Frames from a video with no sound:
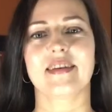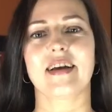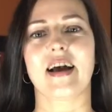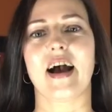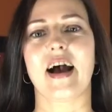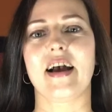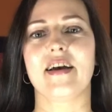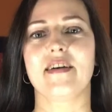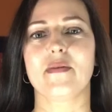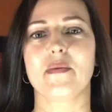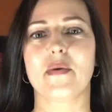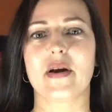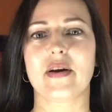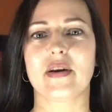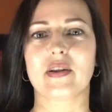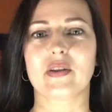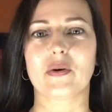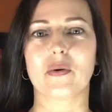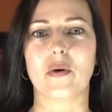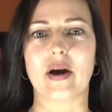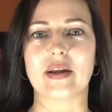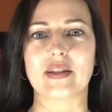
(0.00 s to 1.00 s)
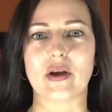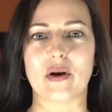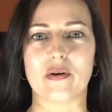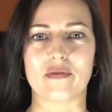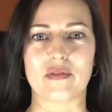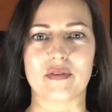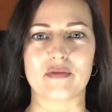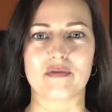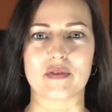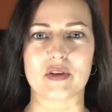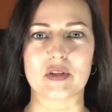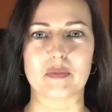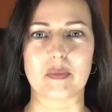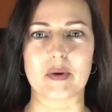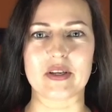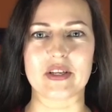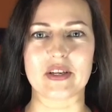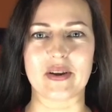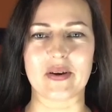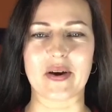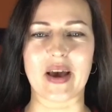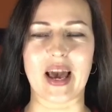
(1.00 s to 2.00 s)
I wear it quite often for
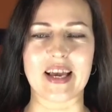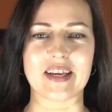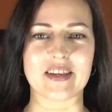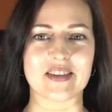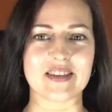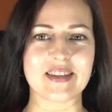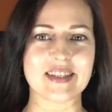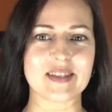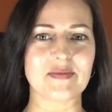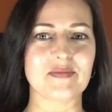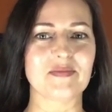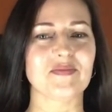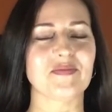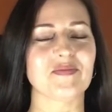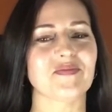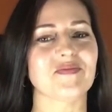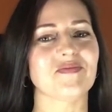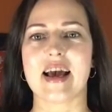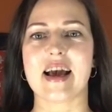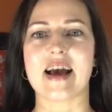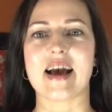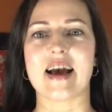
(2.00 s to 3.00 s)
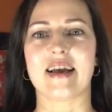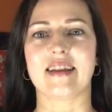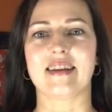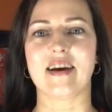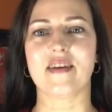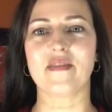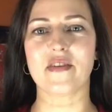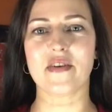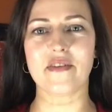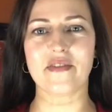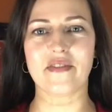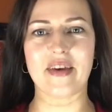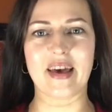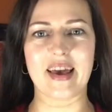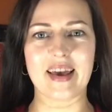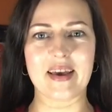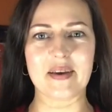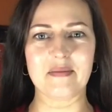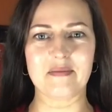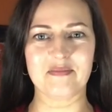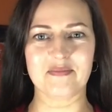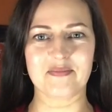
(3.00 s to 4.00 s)
special occasions. Another
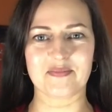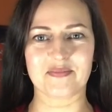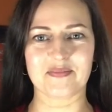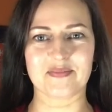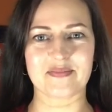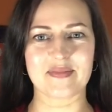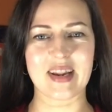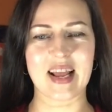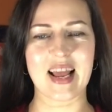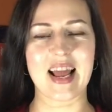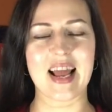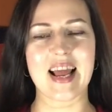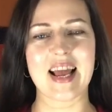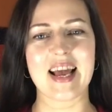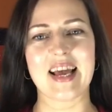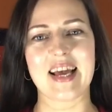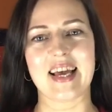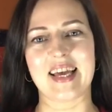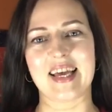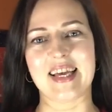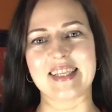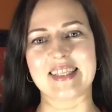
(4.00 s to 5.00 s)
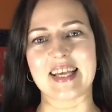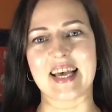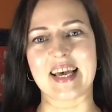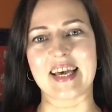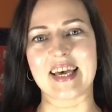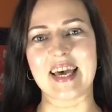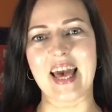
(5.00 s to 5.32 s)
thing is a